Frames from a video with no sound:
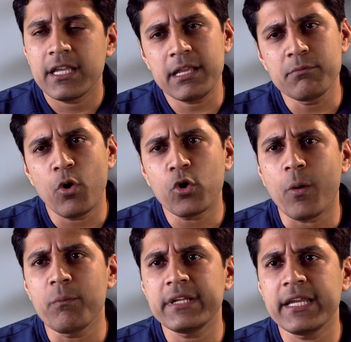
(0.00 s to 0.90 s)
In more
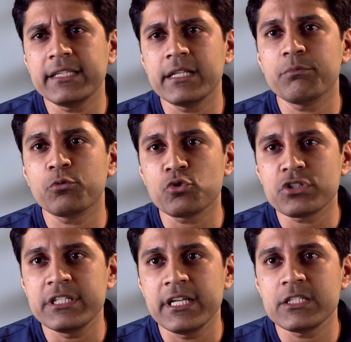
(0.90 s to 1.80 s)
complicated
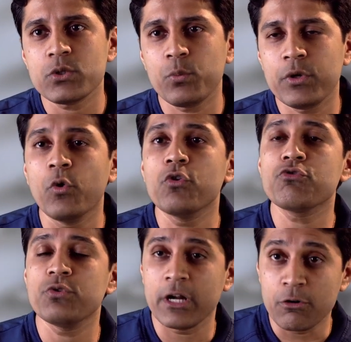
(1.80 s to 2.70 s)
procedures, we go
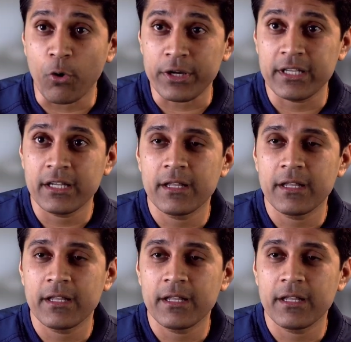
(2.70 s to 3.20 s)
through the groin.